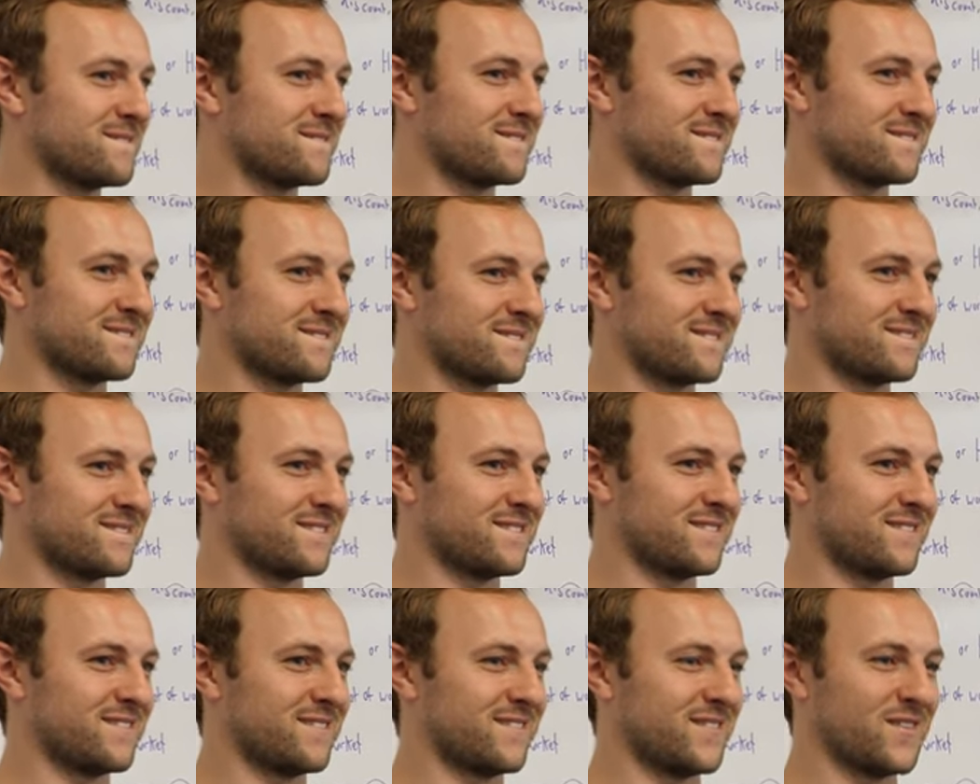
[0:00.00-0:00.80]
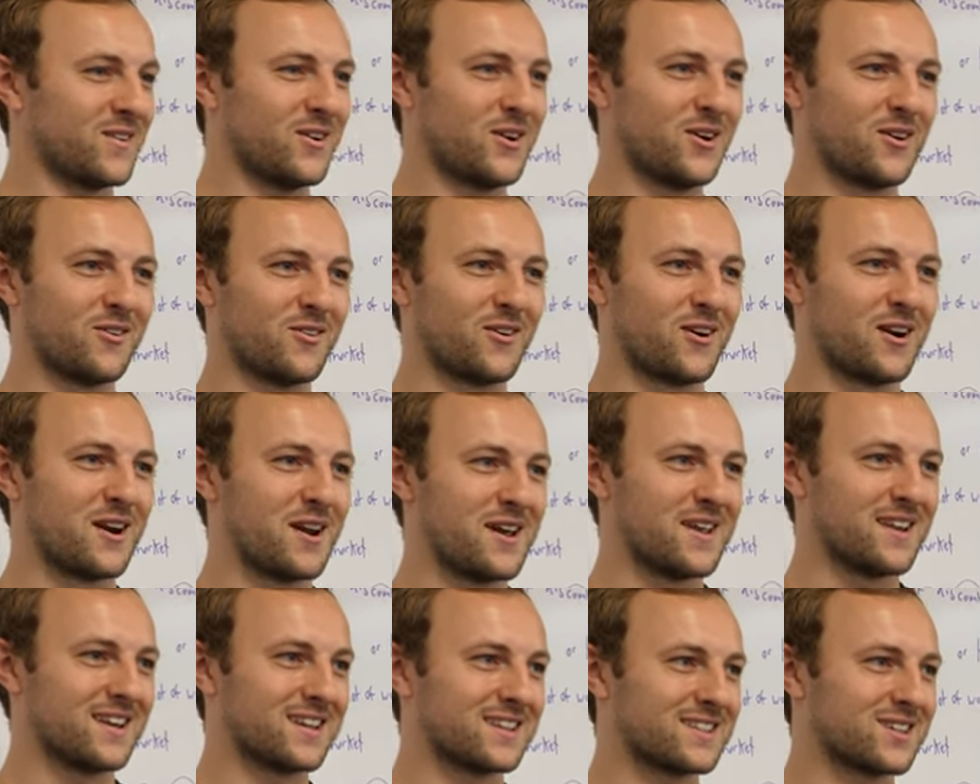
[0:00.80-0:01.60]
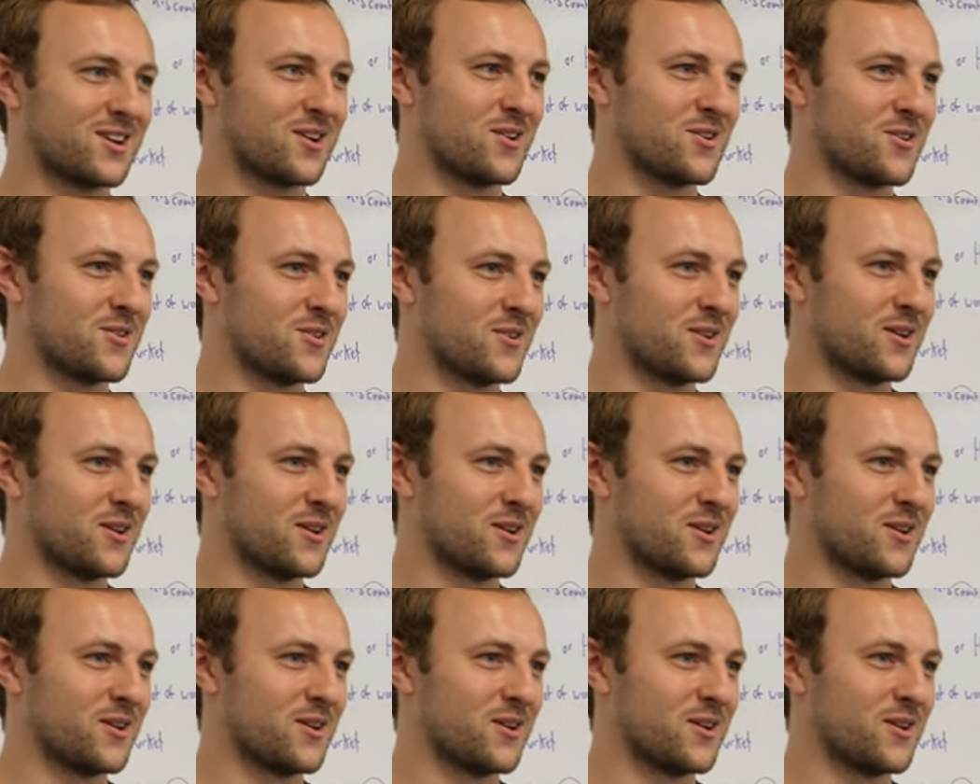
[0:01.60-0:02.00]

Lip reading: All right, let's go.